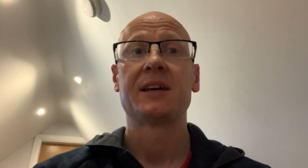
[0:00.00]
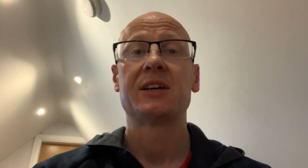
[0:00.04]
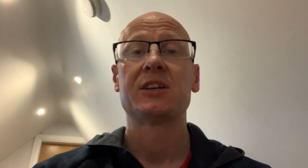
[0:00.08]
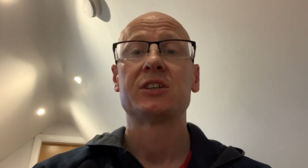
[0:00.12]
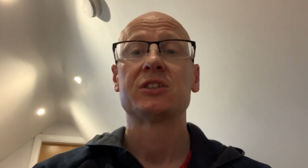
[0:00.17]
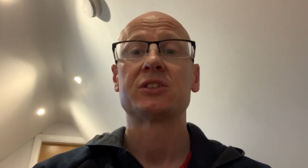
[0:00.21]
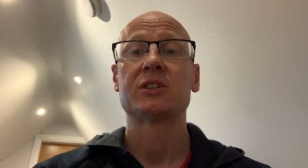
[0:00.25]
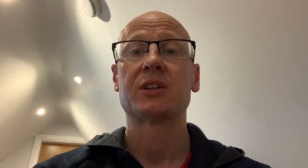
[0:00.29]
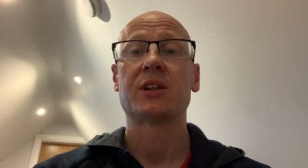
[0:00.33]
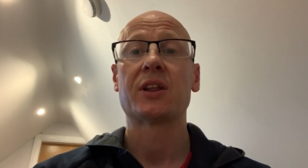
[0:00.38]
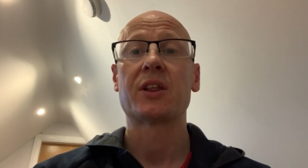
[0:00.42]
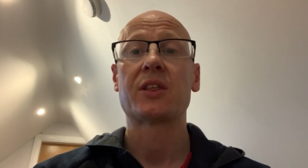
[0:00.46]

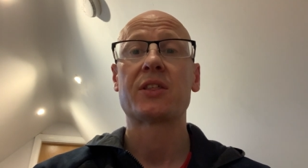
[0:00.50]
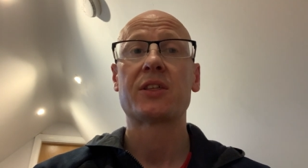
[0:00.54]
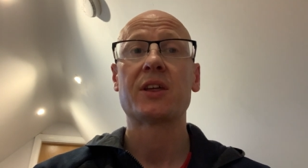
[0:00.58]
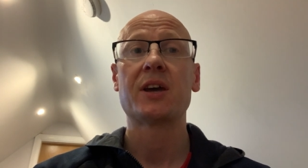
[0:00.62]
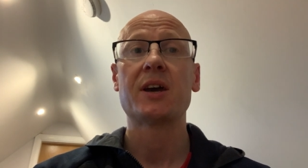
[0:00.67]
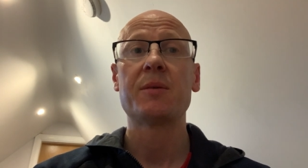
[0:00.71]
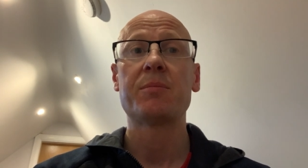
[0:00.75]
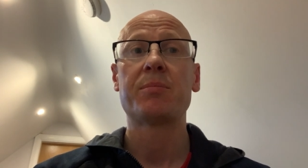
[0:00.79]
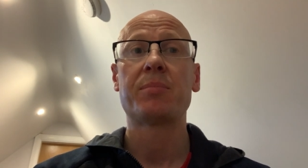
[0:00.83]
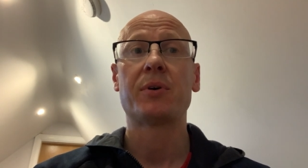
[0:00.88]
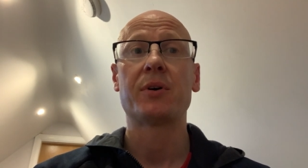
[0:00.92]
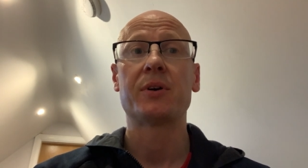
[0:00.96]
So the
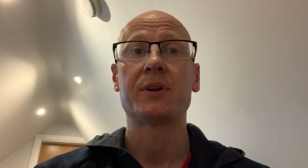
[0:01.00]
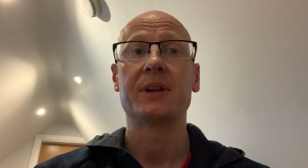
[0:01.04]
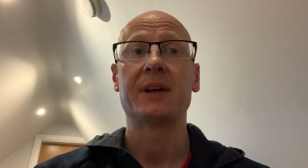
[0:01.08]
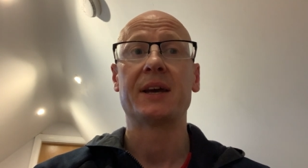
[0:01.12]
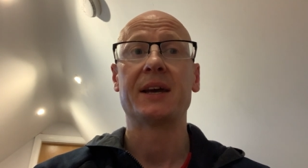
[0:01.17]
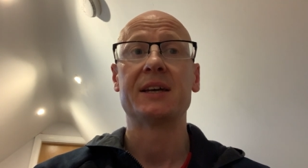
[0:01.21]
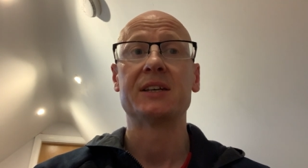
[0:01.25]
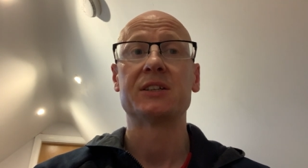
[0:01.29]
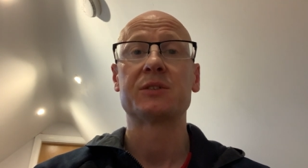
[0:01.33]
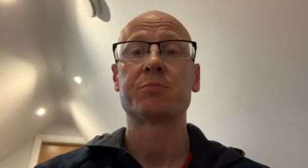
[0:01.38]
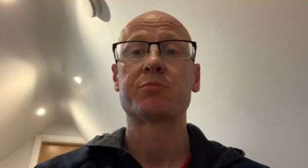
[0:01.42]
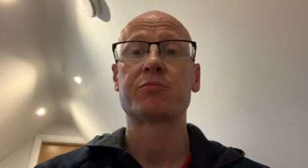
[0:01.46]
third point
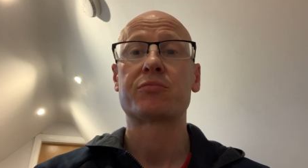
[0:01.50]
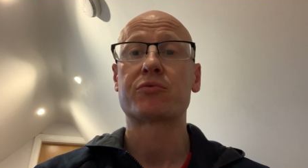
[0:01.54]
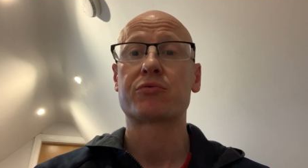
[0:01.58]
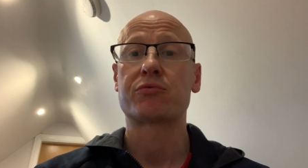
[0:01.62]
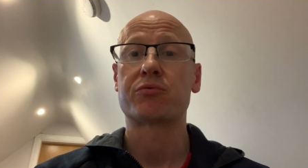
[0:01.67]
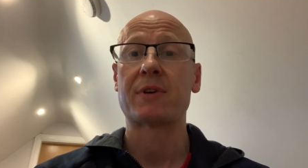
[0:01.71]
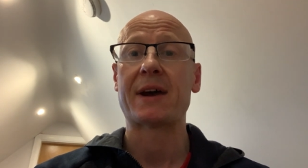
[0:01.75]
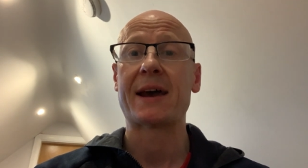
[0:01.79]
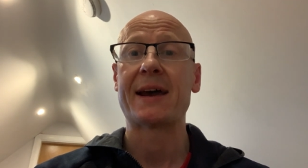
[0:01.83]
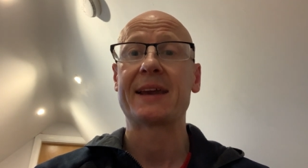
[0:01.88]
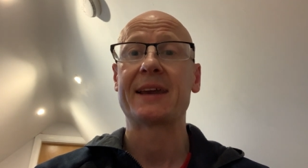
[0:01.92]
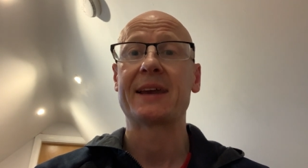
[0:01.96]
is
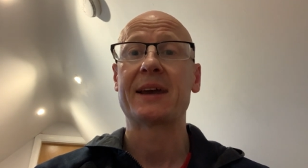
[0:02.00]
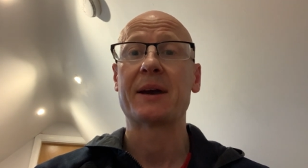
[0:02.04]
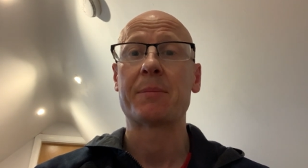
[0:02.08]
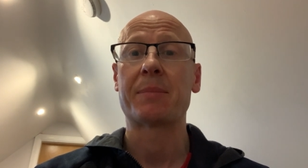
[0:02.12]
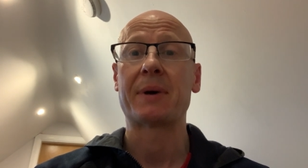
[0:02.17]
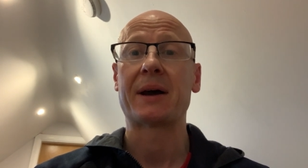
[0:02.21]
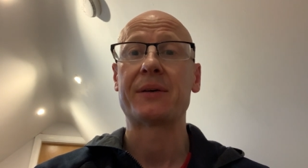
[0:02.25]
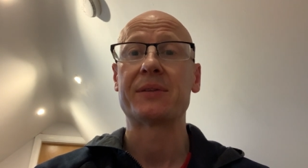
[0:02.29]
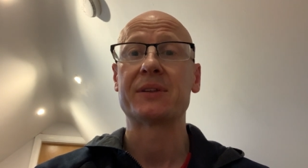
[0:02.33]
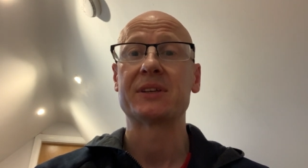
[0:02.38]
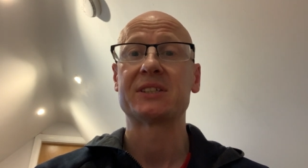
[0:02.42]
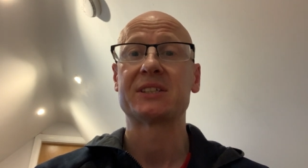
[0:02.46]
pray
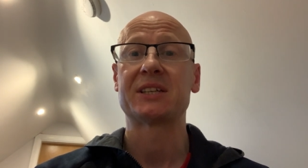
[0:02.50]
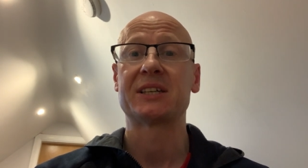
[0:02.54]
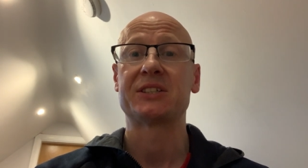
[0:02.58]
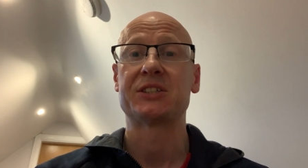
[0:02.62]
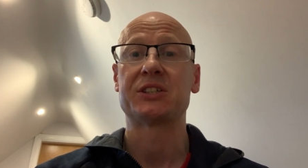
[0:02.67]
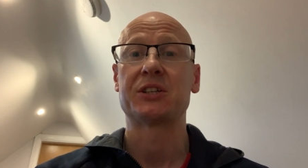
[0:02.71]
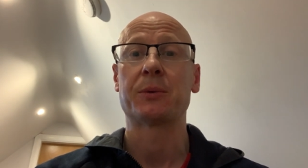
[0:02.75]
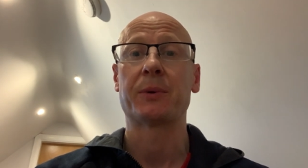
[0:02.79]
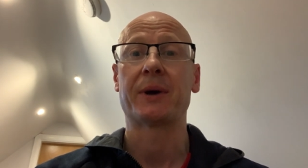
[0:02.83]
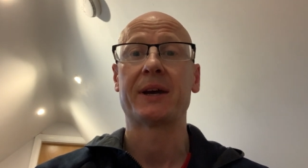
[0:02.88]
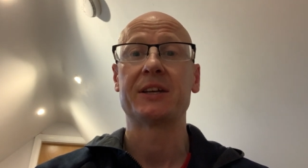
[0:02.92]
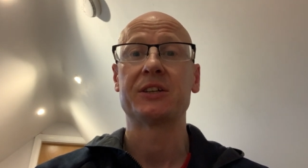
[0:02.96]
about the
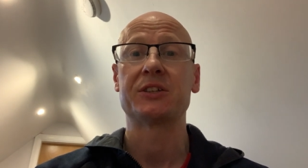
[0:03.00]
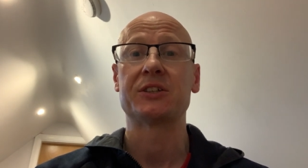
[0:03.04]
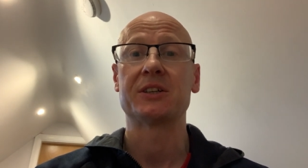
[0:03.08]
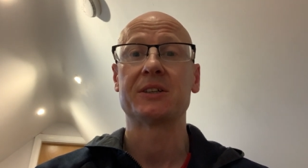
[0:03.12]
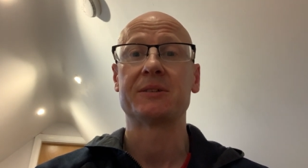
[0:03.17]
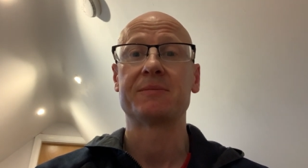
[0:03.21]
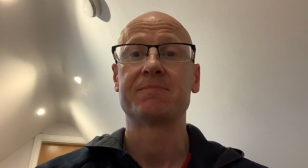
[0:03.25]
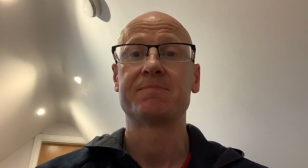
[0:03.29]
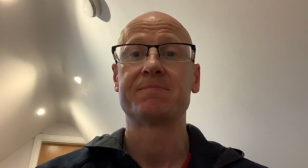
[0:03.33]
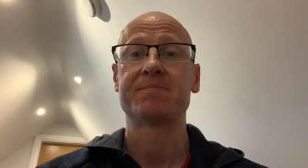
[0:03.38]
situation.